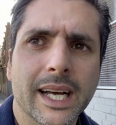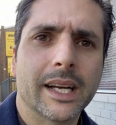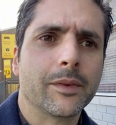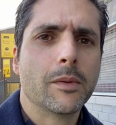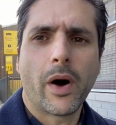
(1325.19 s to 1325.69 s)

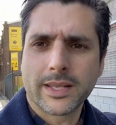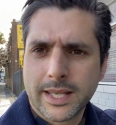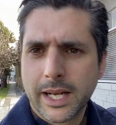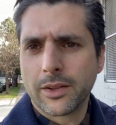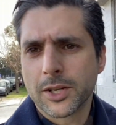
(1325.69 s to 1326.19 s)
You might see
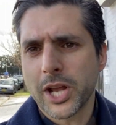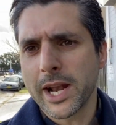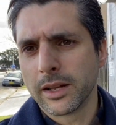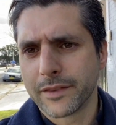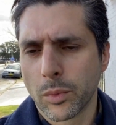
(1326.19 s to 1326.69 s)
it on the channel
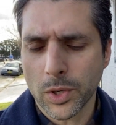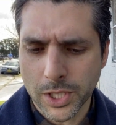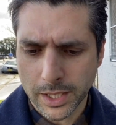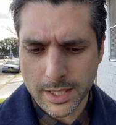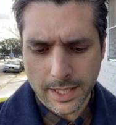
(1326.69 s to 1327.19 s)
if you're
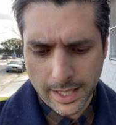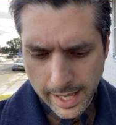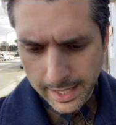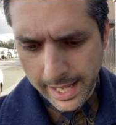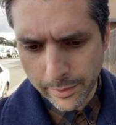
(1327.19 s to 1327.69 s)
watching this at a
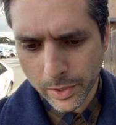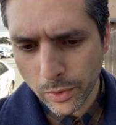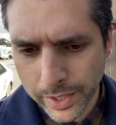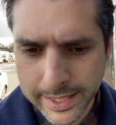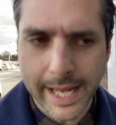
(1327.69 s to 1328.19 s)
later
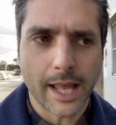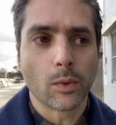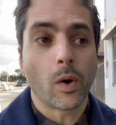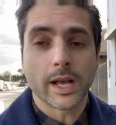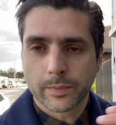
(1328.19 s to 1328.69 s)
recording date.
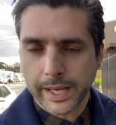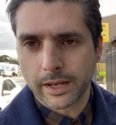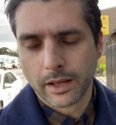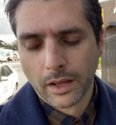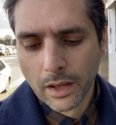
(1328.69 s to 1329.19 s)
Otherwise, we're going
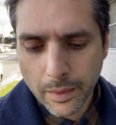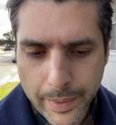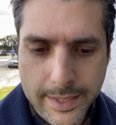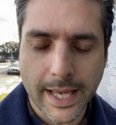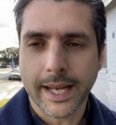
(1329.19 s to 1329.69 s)
to be
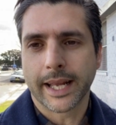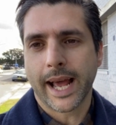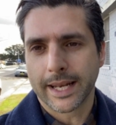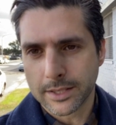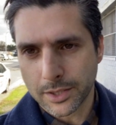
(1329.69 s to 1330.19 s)
sending it
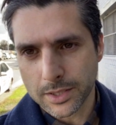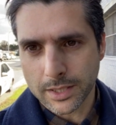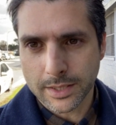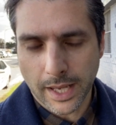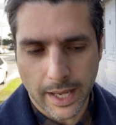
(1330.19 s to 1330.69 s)
out as soon as
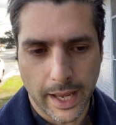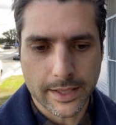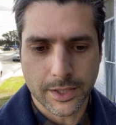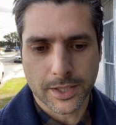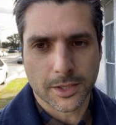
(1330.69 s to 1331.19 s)
it's
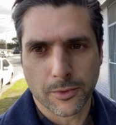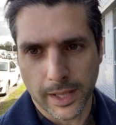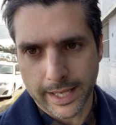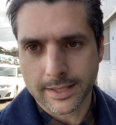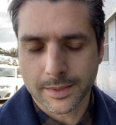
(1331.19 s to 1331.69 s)

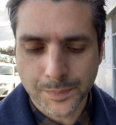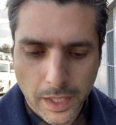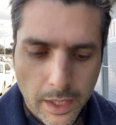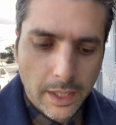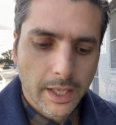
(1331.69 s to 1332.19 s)
released.
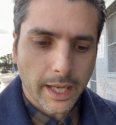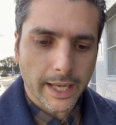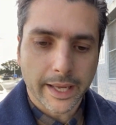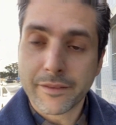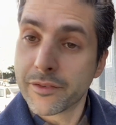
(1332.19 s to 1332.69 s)

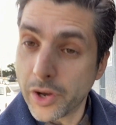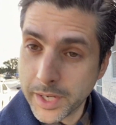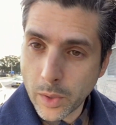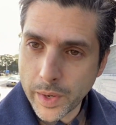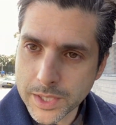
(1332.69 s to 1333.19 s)
If you've got any
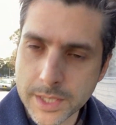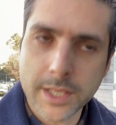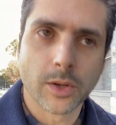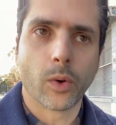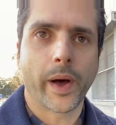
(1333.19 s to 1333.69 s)
questions, as
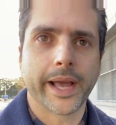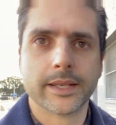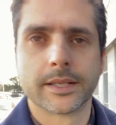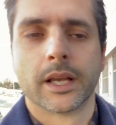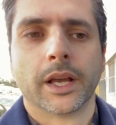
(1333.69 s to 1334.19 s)

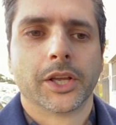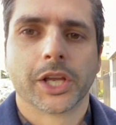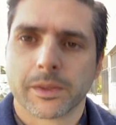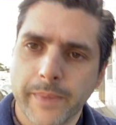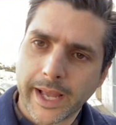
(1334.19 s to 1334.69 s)
always, you
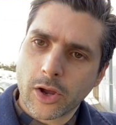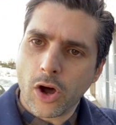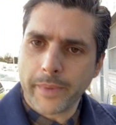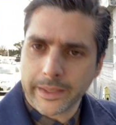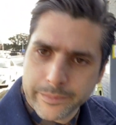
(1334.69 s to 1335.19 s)
can make a
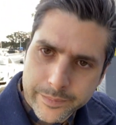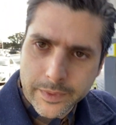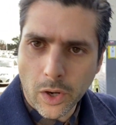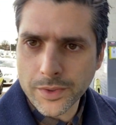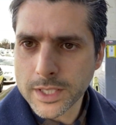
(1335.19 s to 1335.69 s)
comment
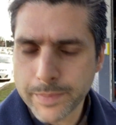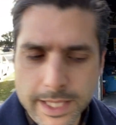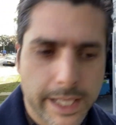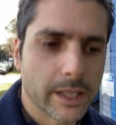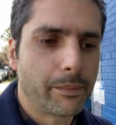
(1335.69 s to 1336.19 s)
on this
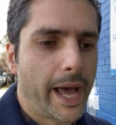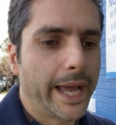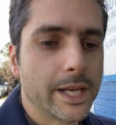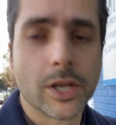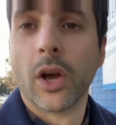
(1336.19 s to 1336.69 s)
particular
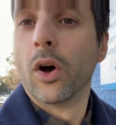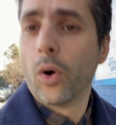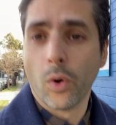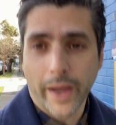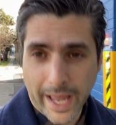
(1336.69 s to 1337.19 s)
page
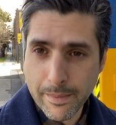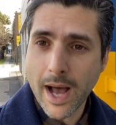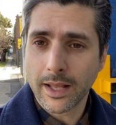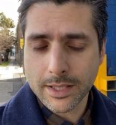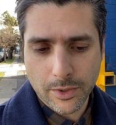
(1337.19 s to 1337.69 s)
or
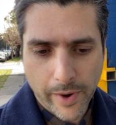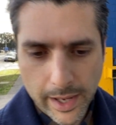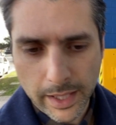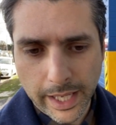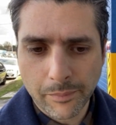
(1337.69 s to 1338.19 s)
email us
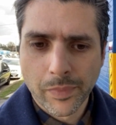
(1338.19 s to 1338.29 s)
directly